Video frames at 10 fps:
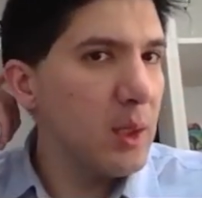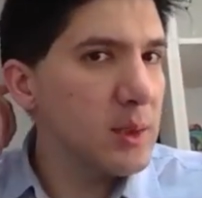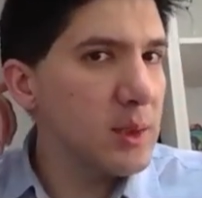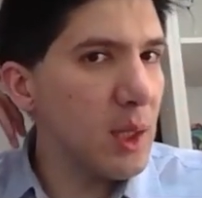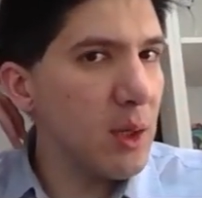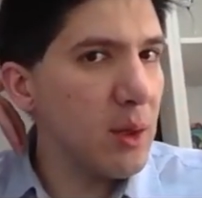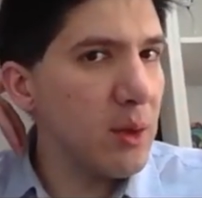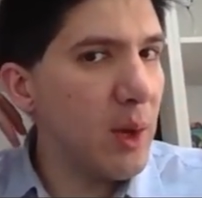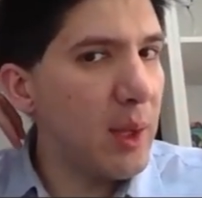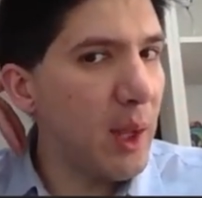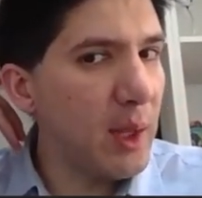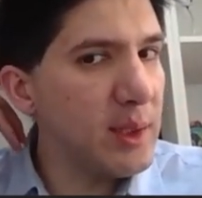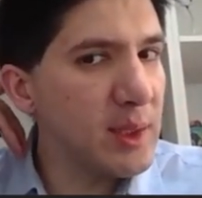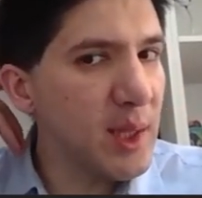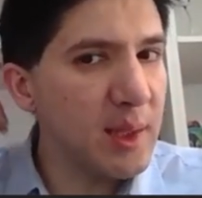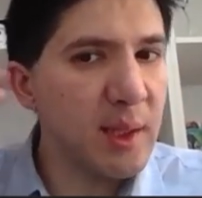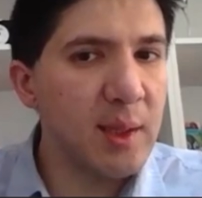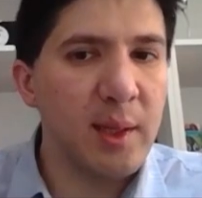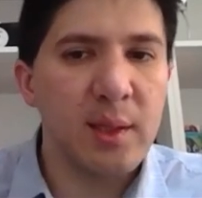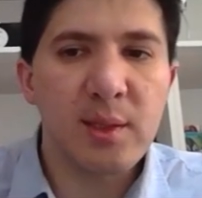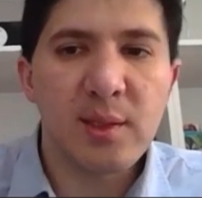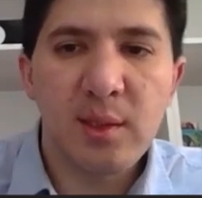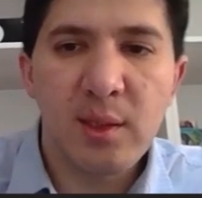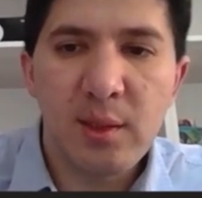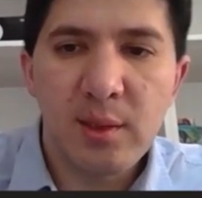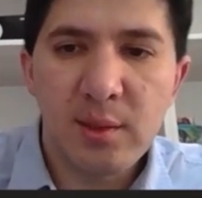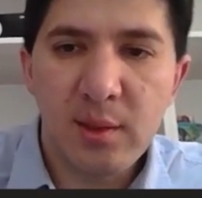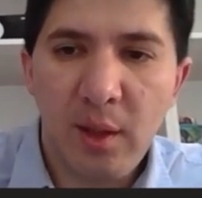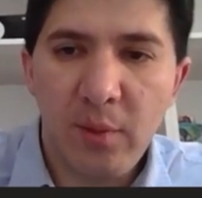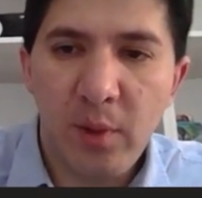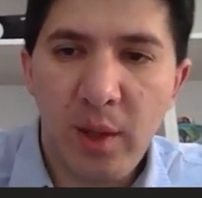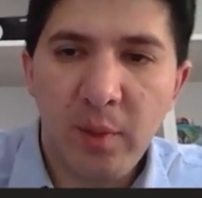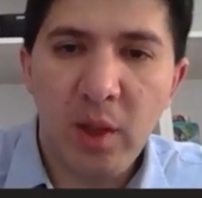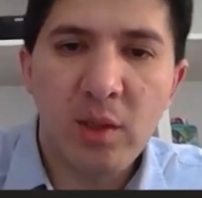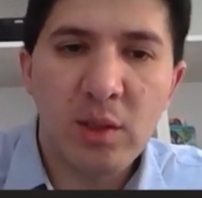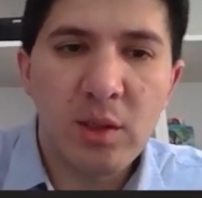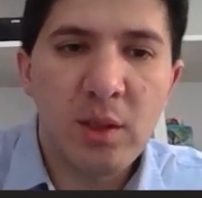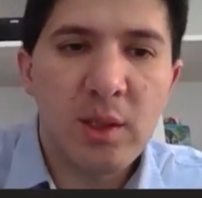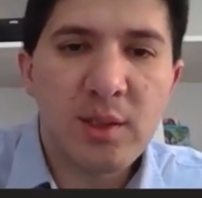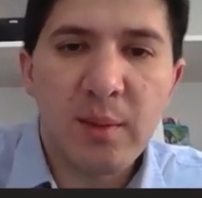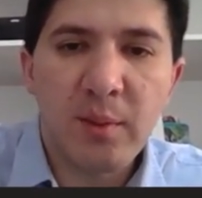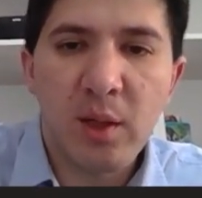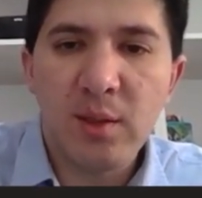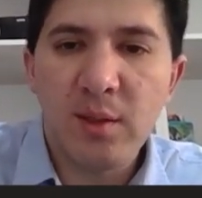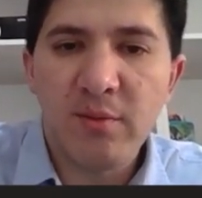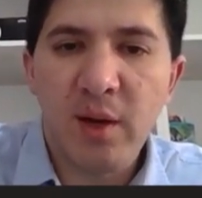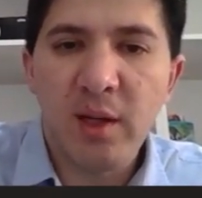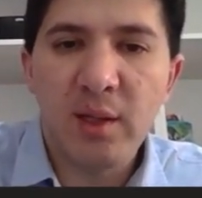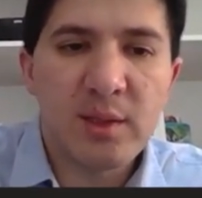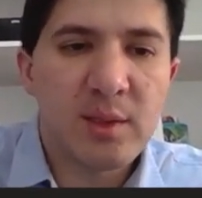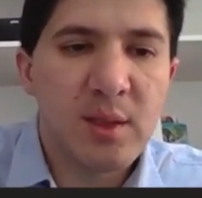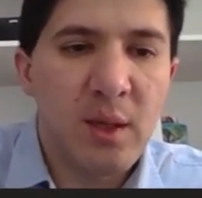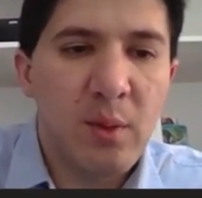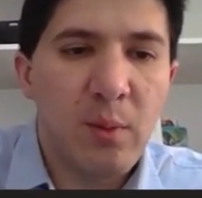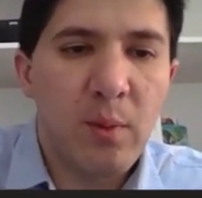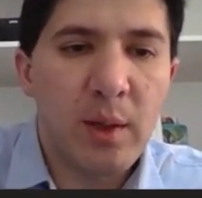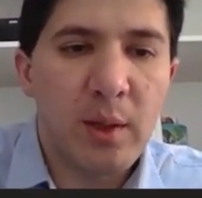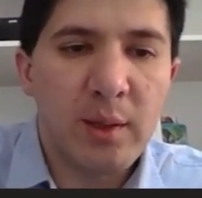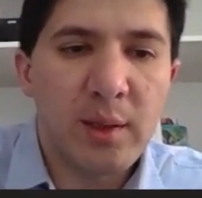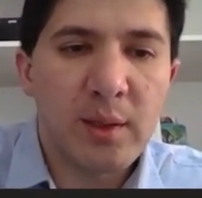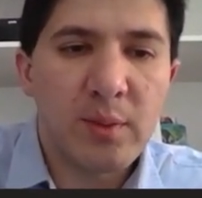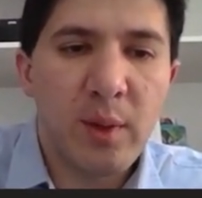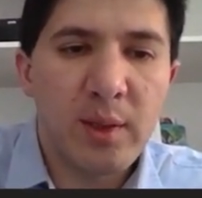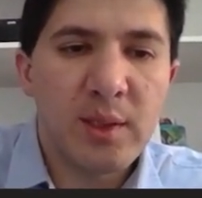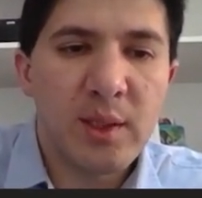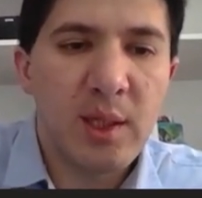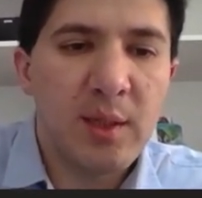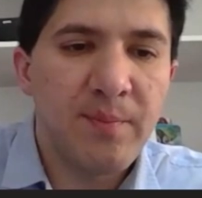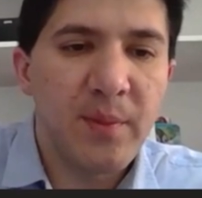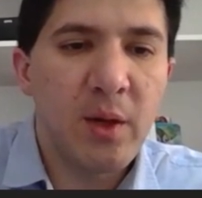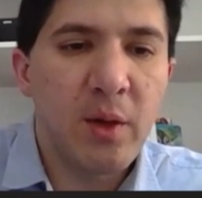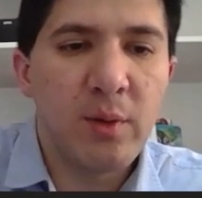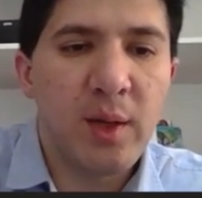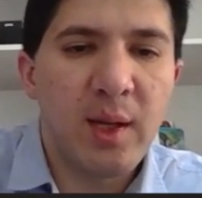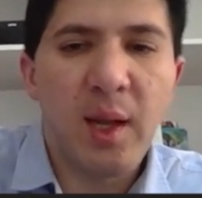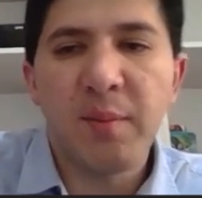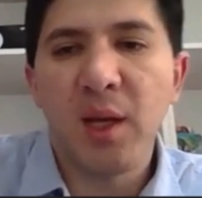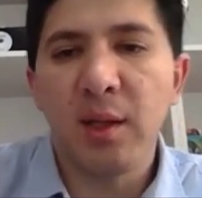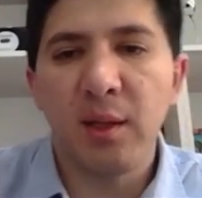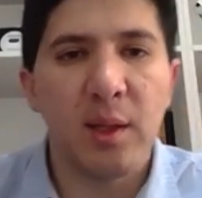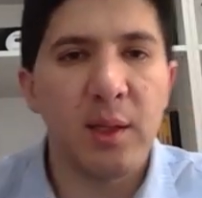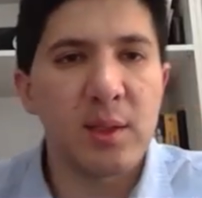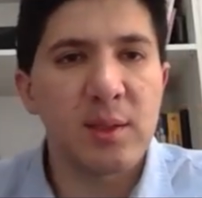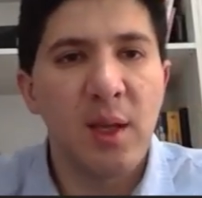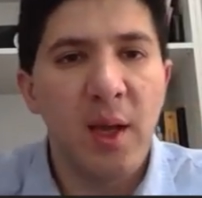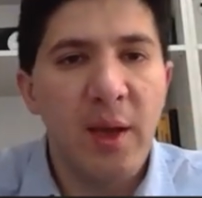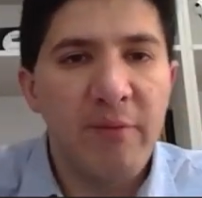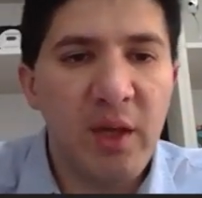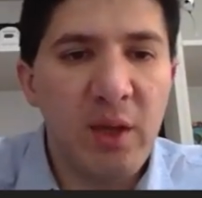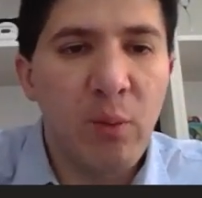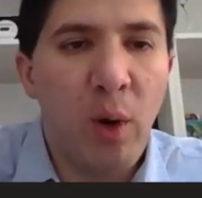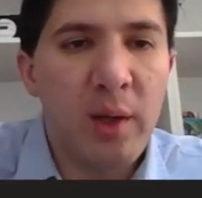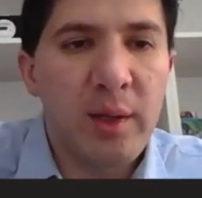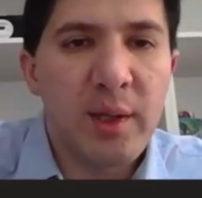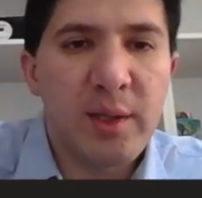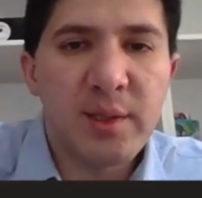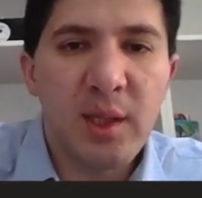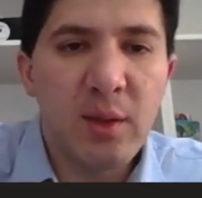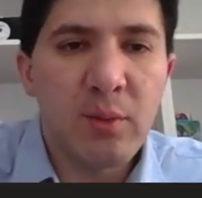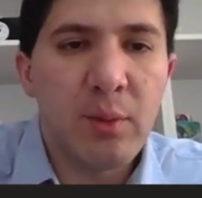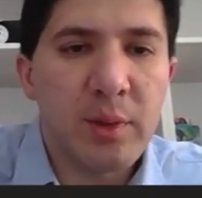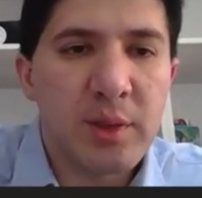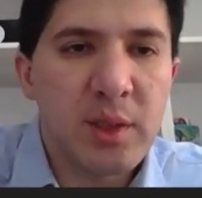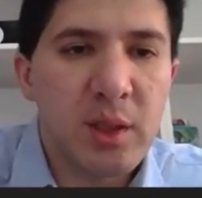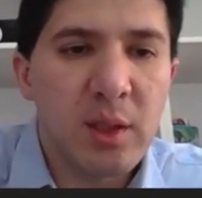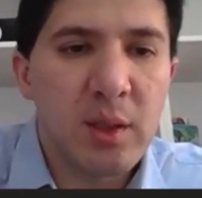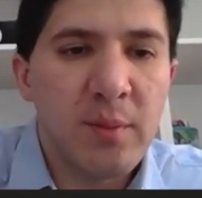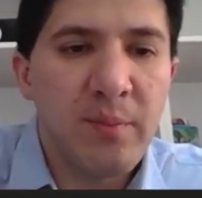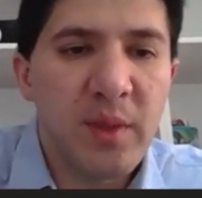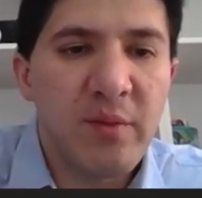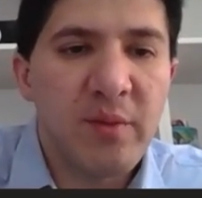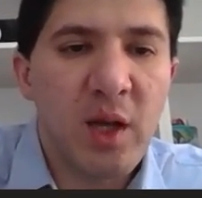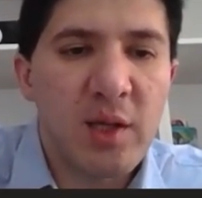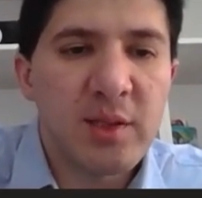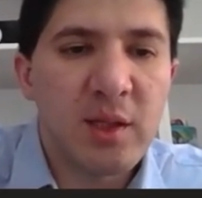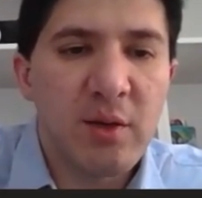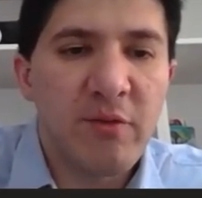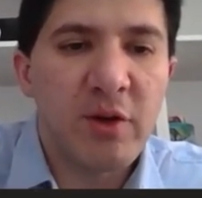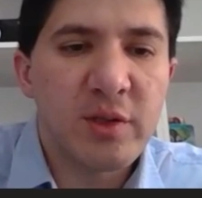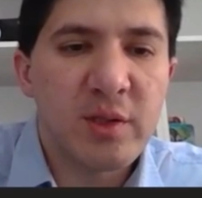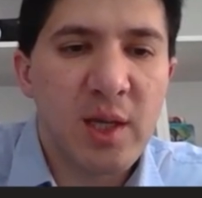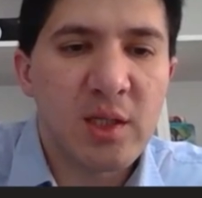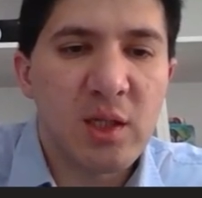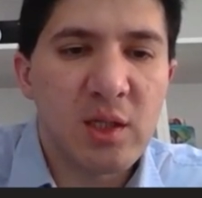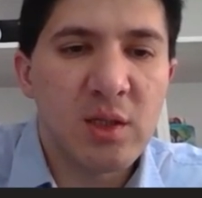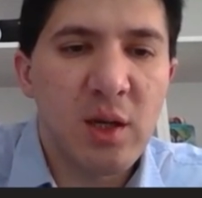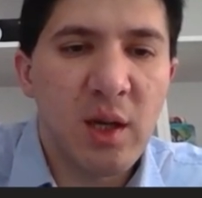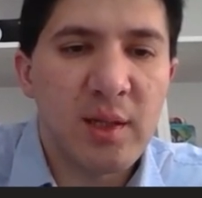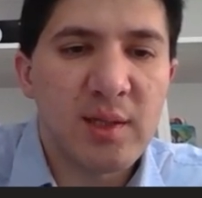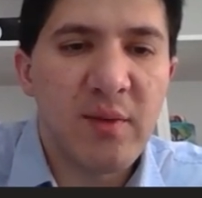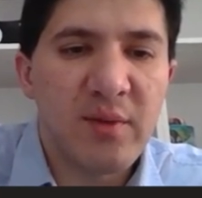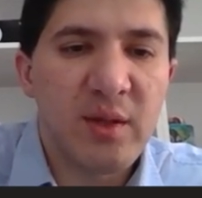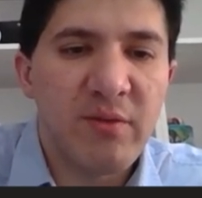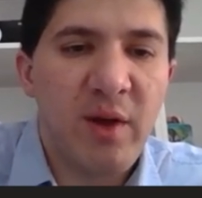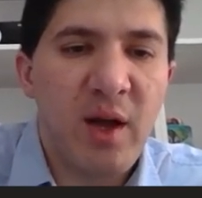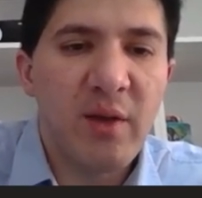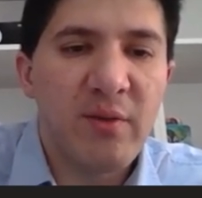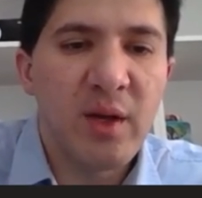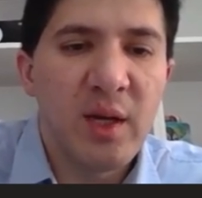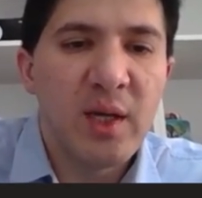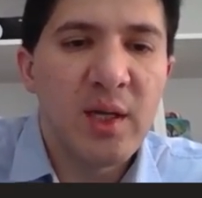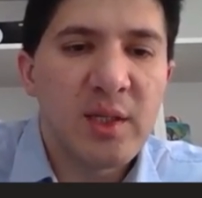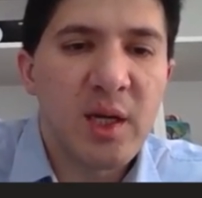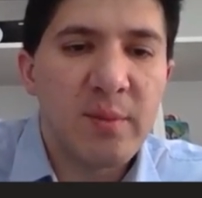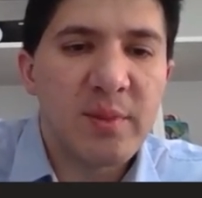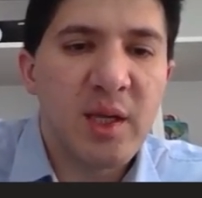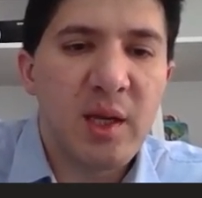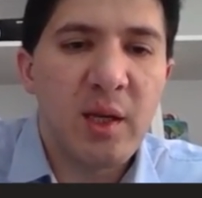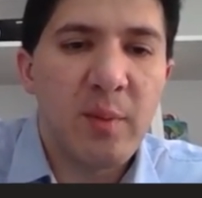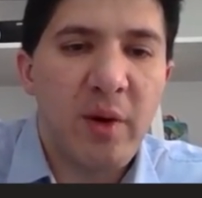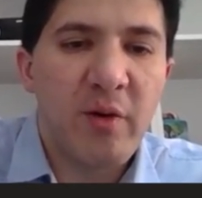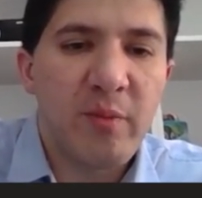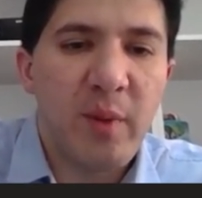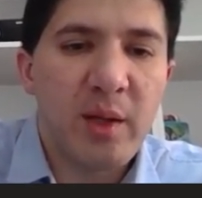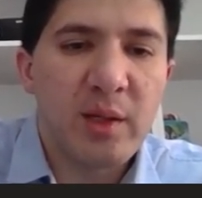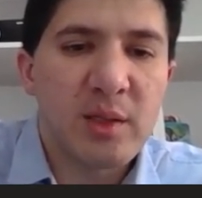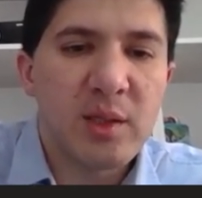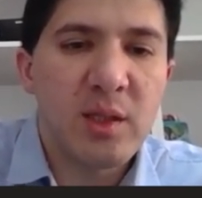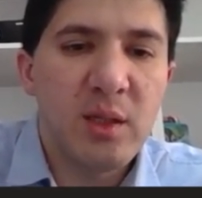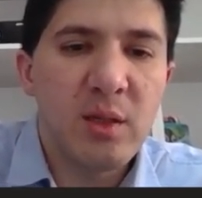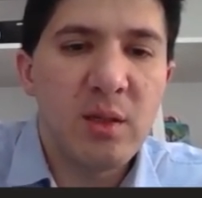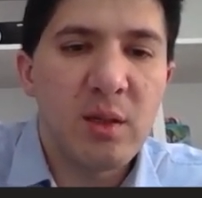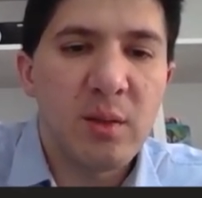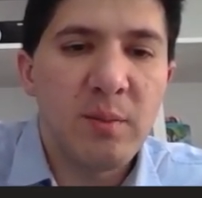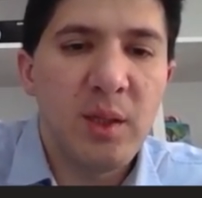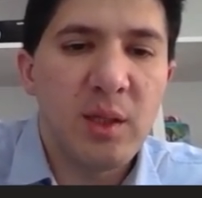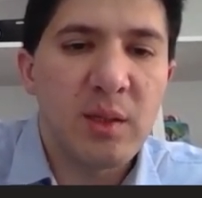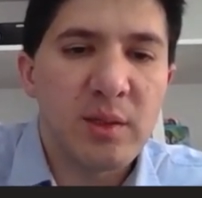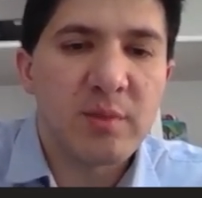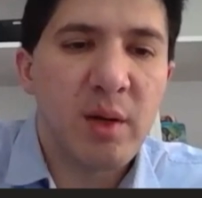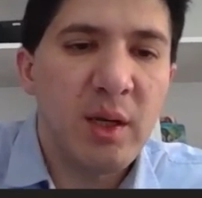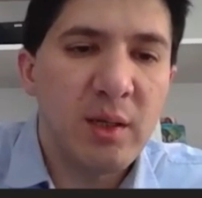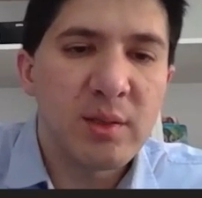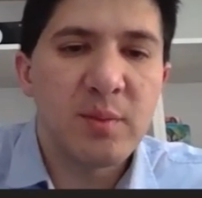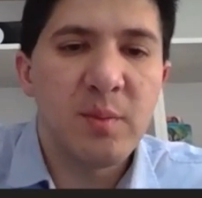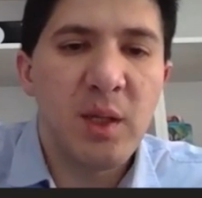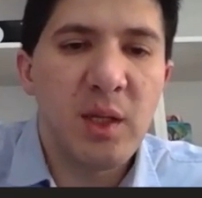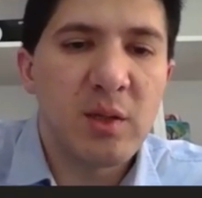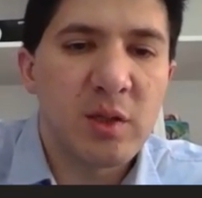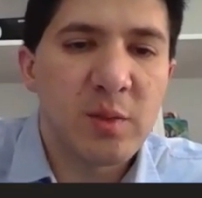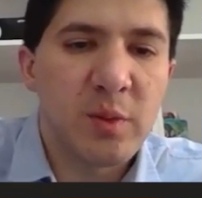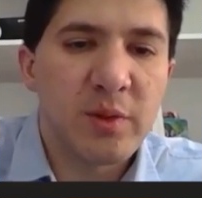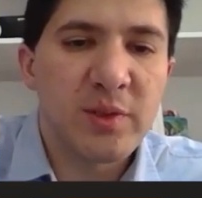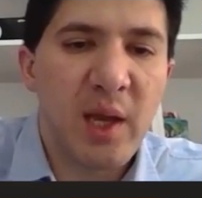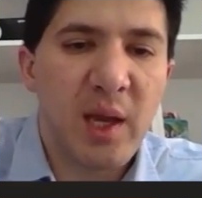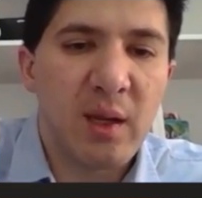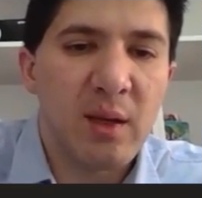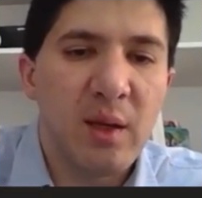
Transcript: So I need to calculate this. So what I'm going to do is I'm going to write this 120. Oh, let me calculate this. V1 is equal to, the velocity in the first section is 275 times 10 in the power of minus 2 meters, right? It's meters per second.